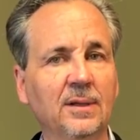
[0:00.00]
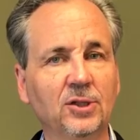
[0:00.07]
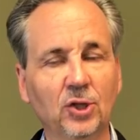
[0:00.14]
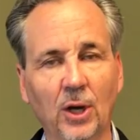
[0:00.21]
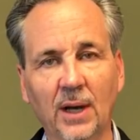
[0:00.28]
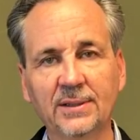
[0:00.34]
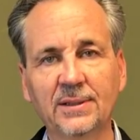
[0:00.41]

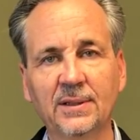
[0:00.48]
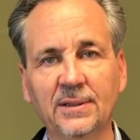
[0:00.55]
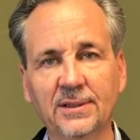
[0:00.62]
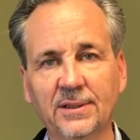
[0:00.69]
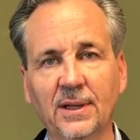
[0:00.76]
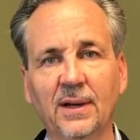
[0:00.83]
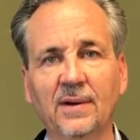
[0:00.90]

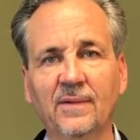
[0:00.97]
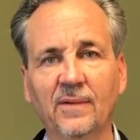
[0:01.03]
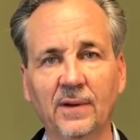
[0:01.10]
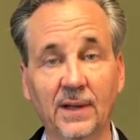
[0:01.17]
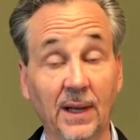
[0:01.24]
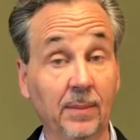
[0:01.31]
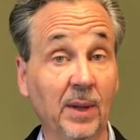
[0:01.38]
Joslin Center
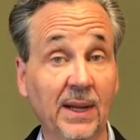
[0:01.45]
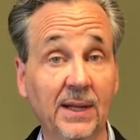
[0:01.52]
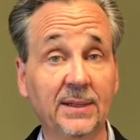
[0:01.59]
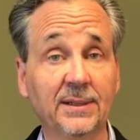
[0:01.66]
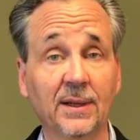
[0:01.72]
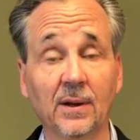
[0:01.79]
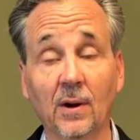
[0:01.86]
for
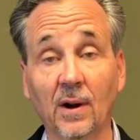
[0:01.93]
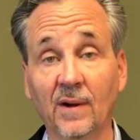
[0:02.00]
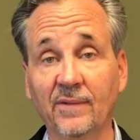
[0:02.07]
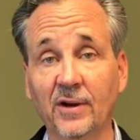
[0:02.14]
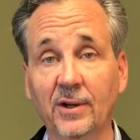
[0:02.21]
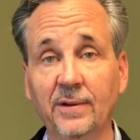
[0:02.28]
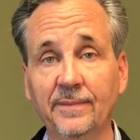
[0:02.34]
Diabetes at
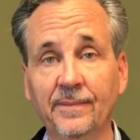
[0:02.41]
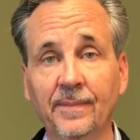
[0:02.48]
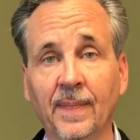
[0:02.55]
Harvard,